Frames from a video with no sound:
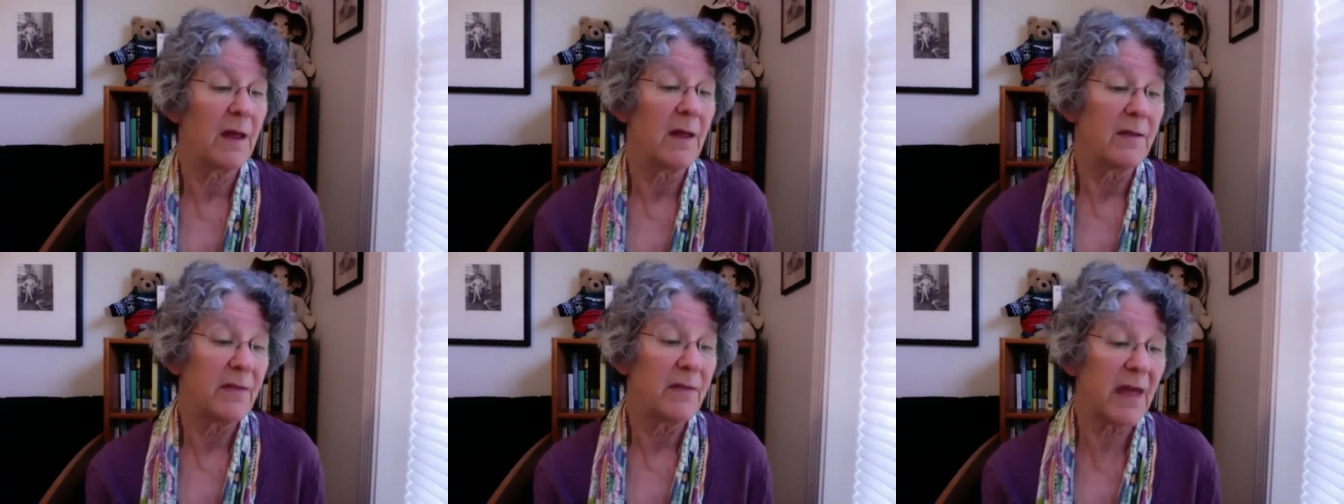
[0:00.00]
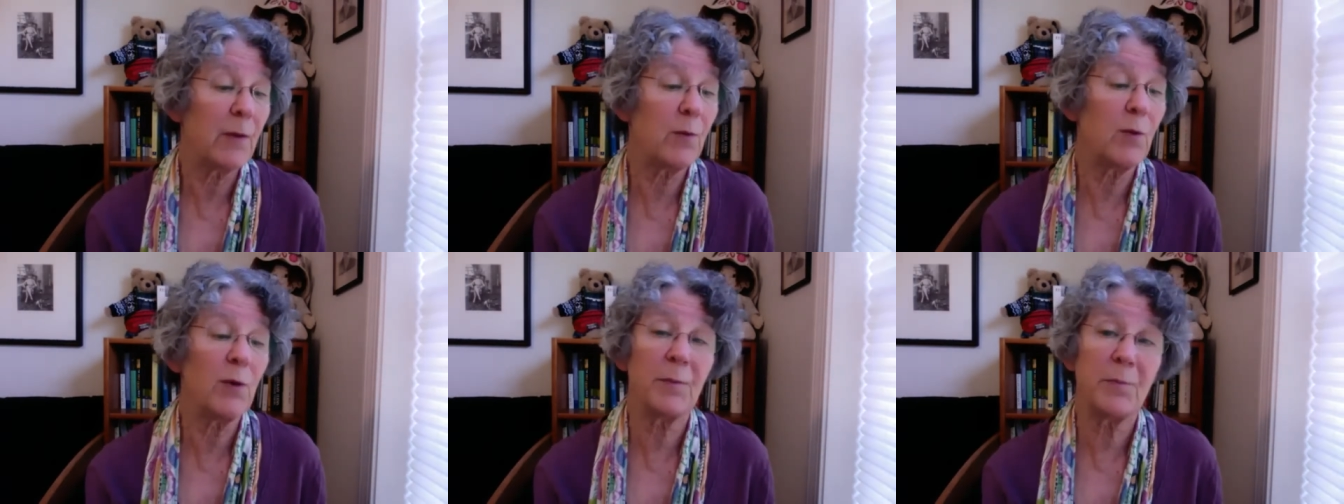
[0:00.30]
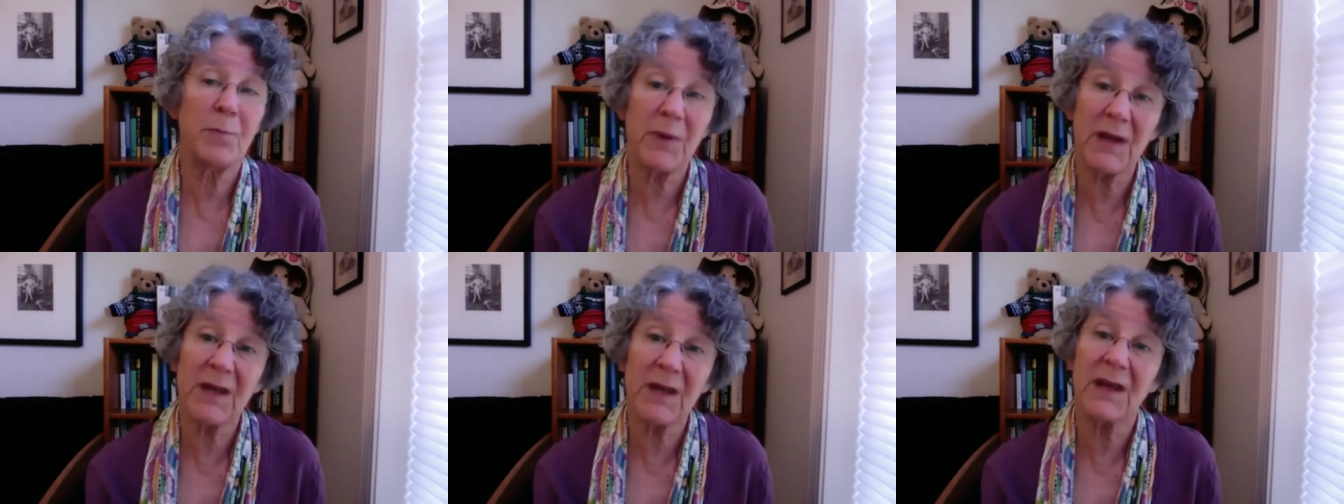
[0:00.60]
They were
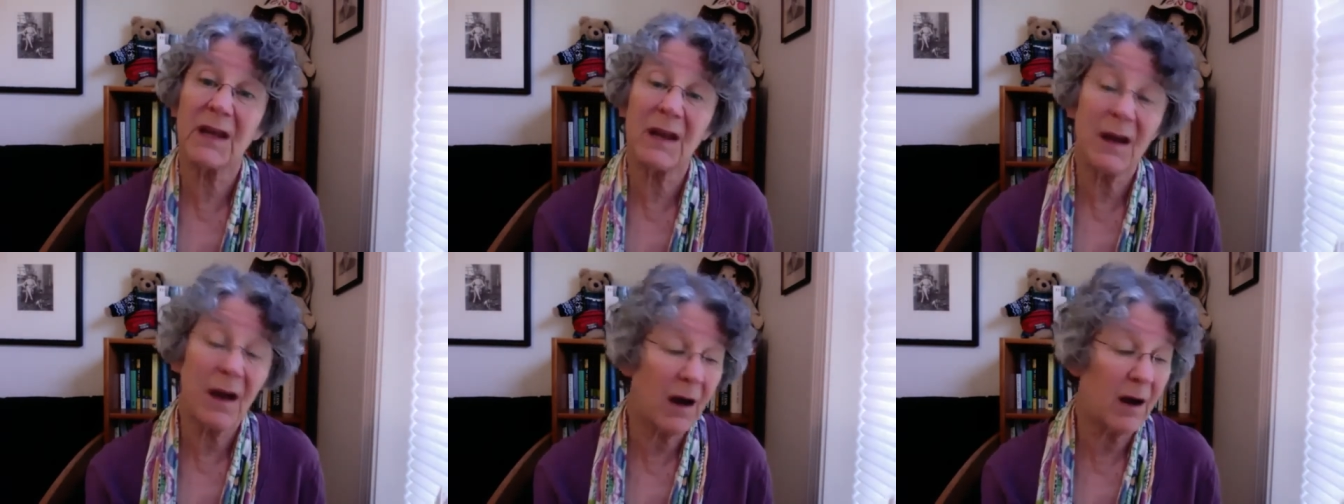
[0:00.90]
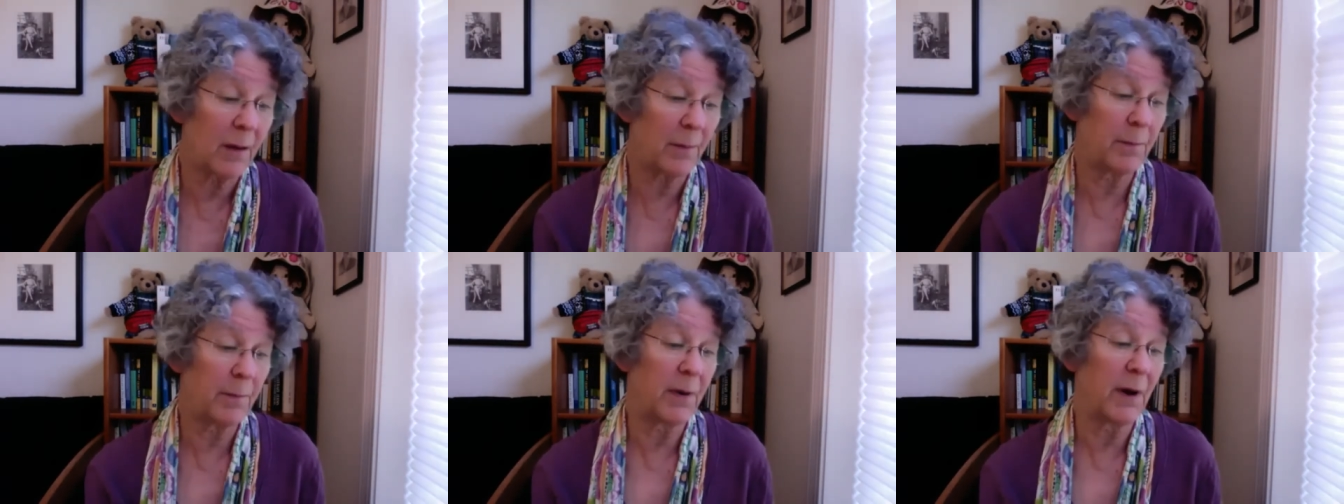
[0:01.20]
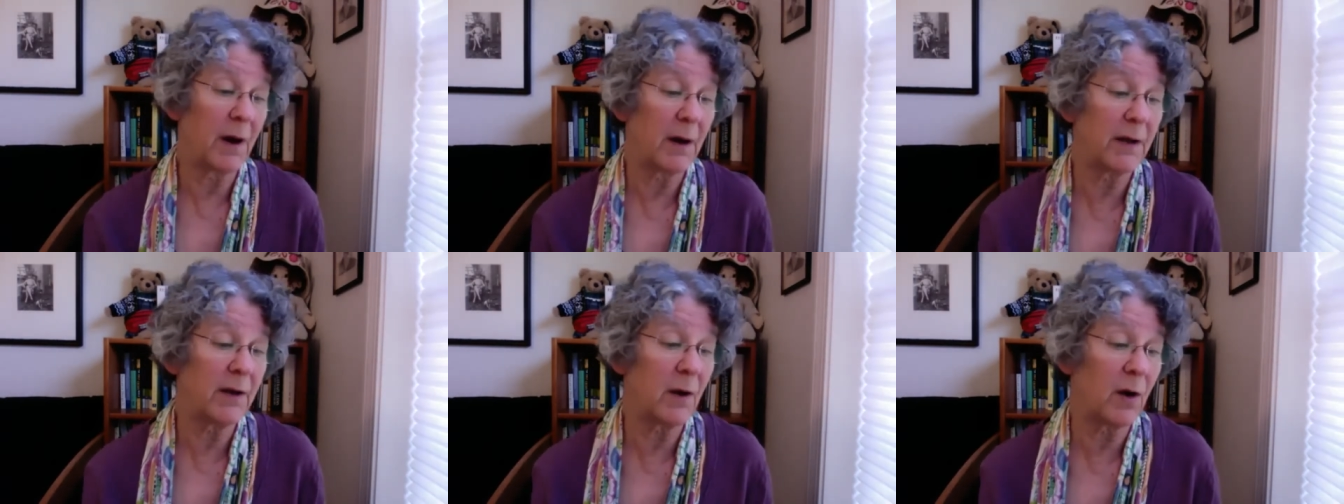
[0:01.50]
beating up
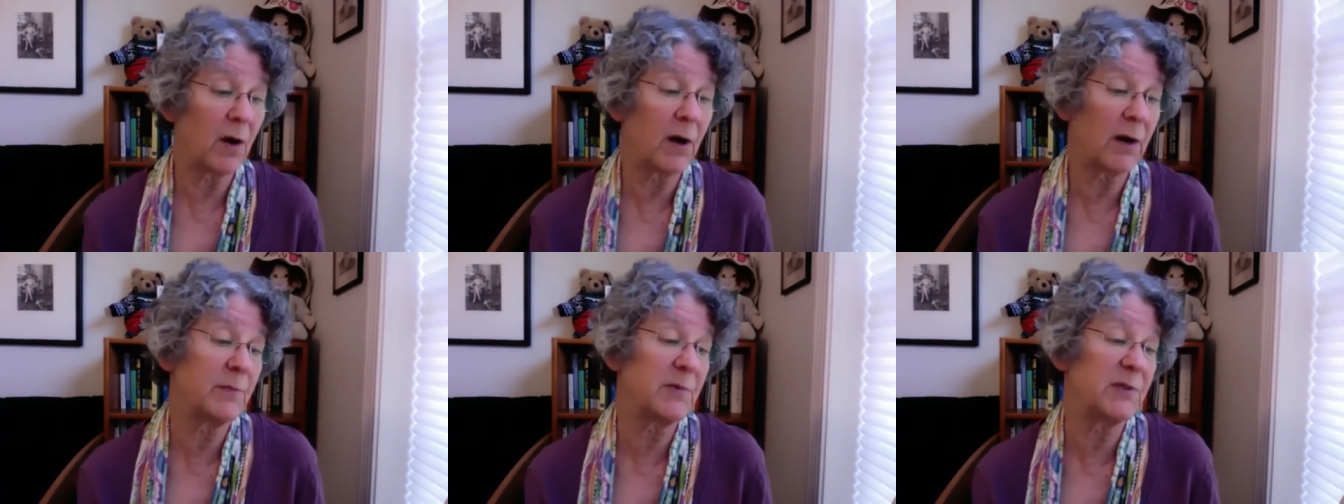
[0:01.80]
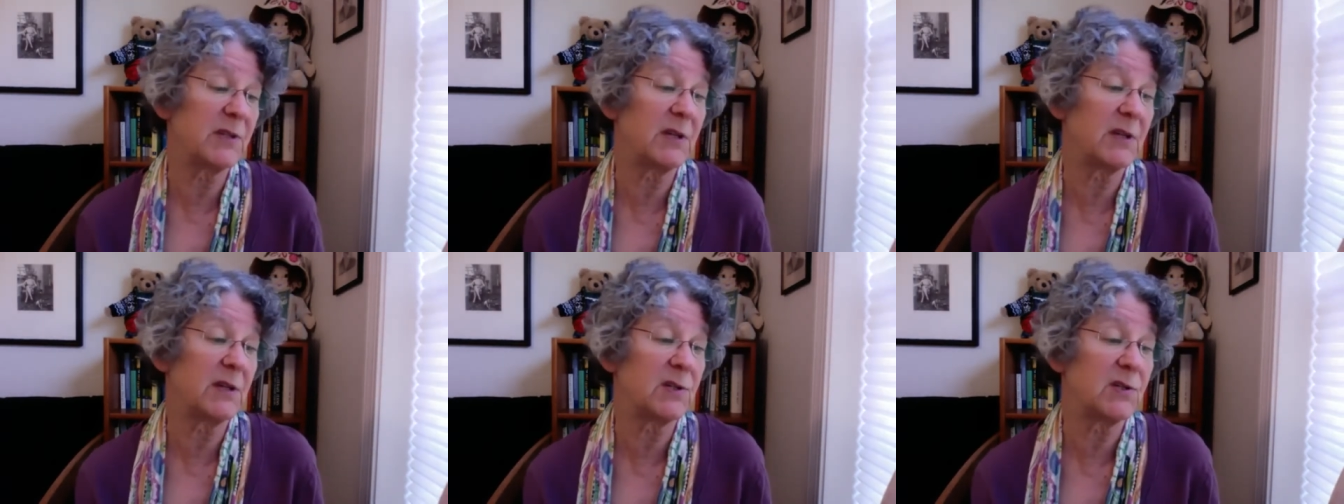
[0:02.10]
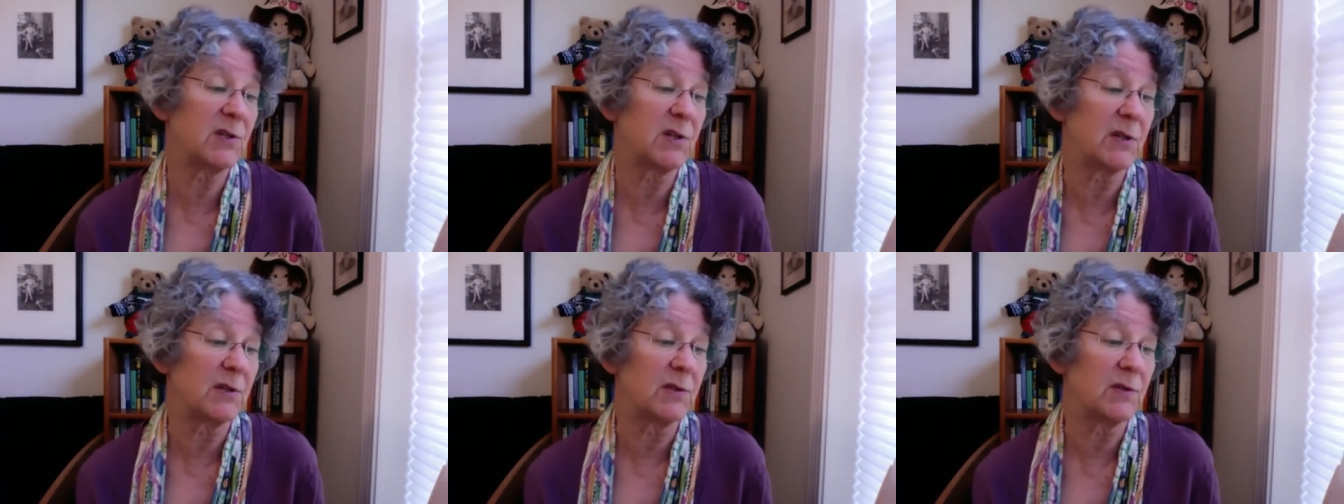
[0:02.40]
unarmed
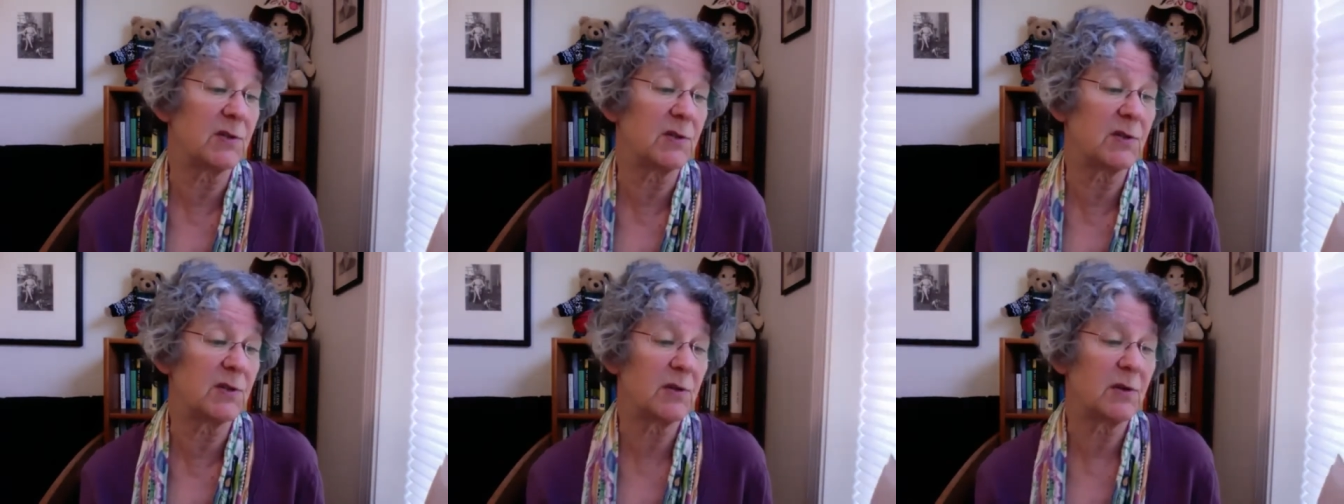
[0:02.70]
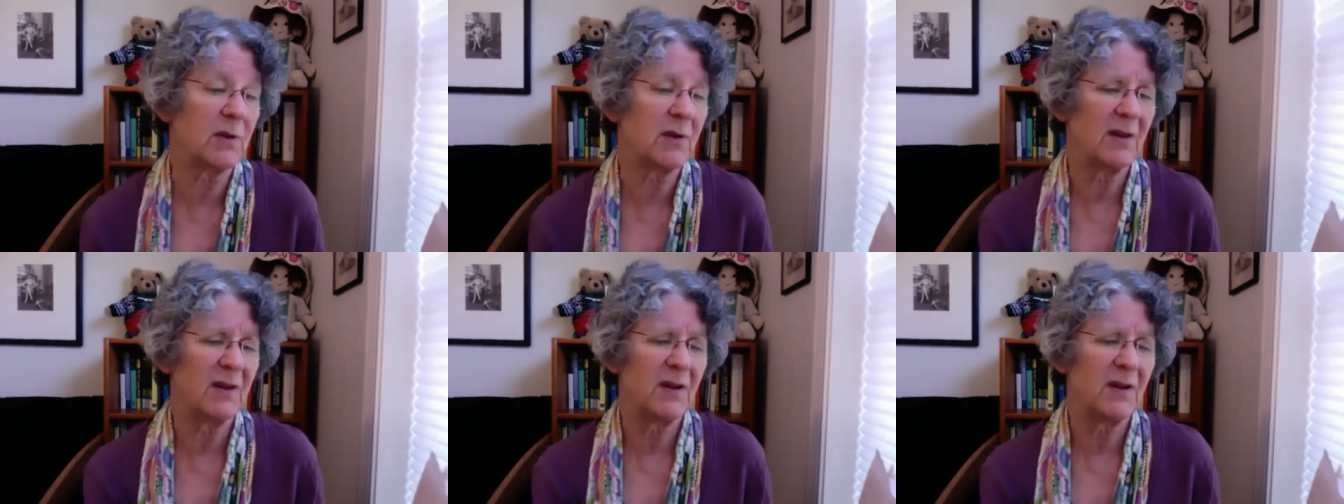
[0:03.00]
citizens.